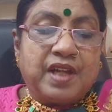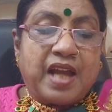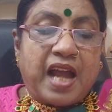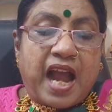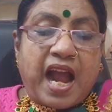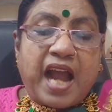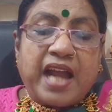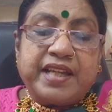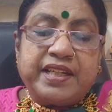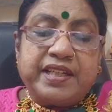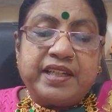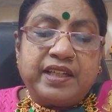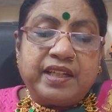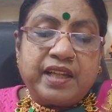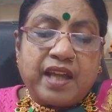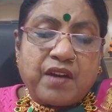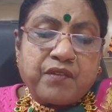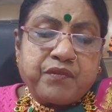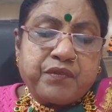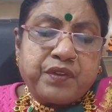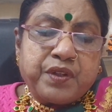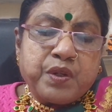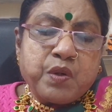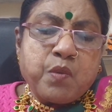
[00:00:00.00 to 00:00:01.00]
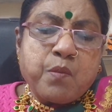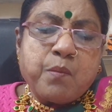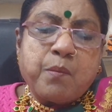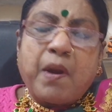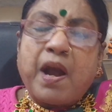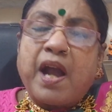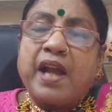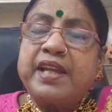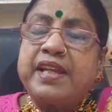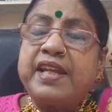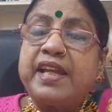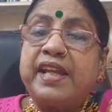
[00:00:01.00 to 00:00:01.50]
I love you,
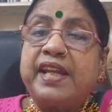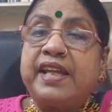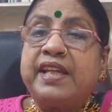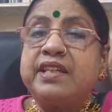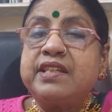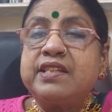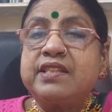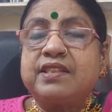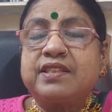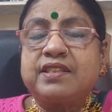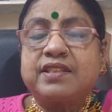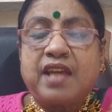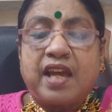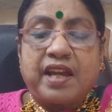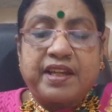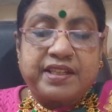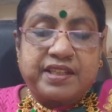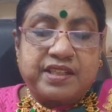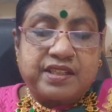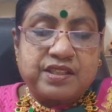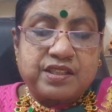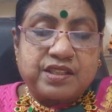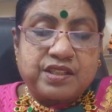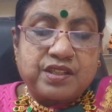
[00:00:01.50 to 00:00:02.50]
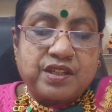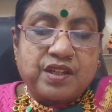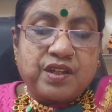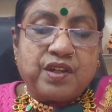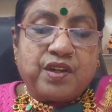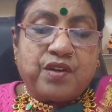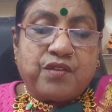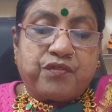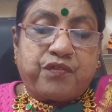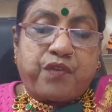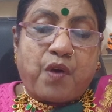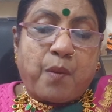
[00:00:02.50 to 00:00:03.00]
my insights,
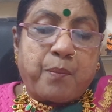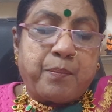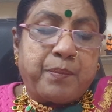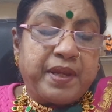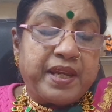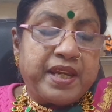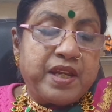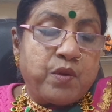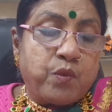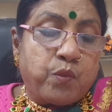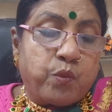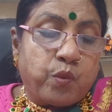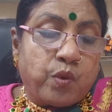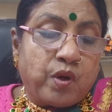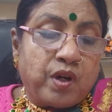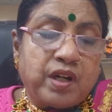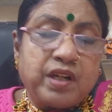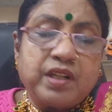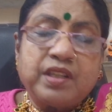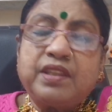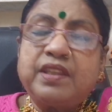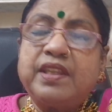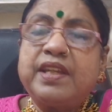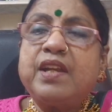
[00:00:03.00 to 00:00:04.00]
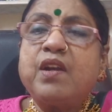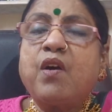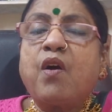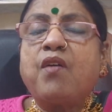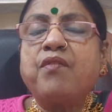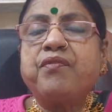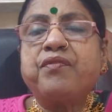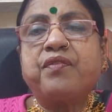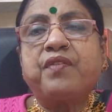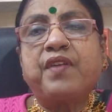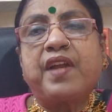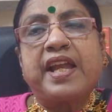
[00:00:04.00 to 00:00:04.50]
for being worthy
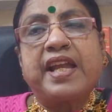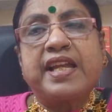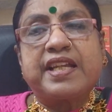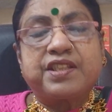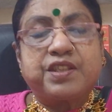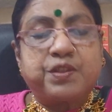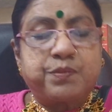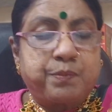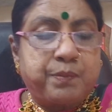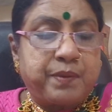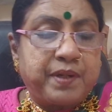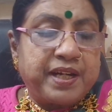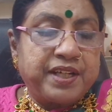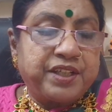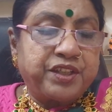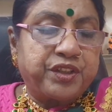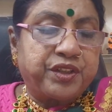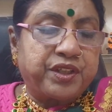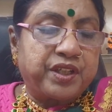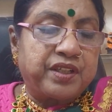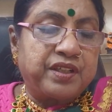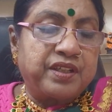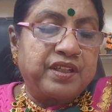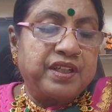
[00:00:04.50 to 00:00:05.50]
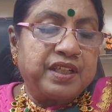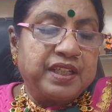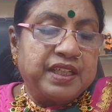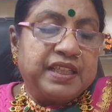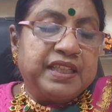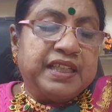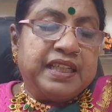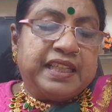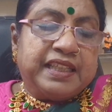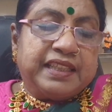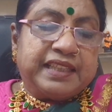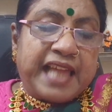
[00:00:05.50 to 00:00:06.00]
of expression.
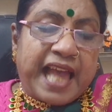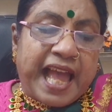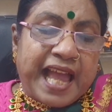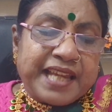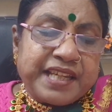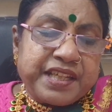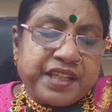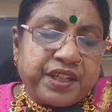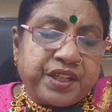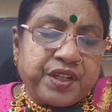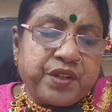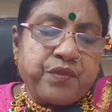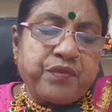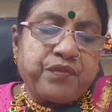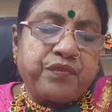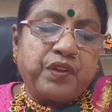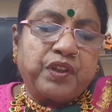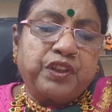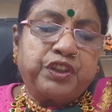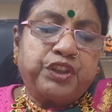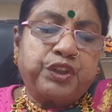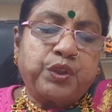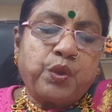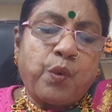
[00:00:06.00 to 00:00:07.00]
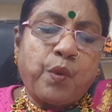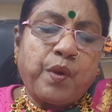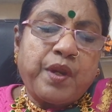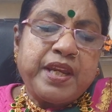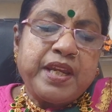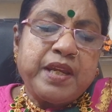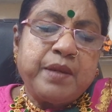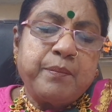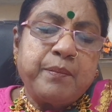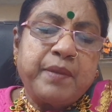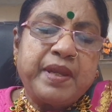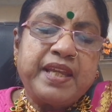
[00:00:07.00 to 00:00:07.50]
Thank you for
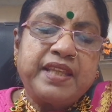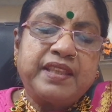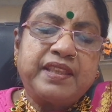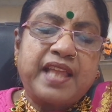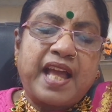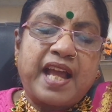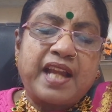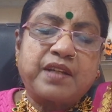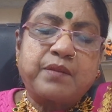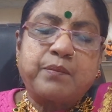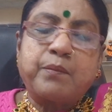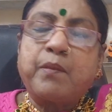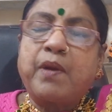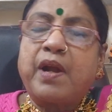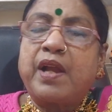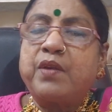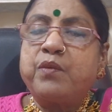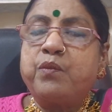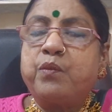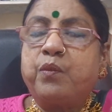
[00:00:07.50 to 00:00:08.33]
showing me that my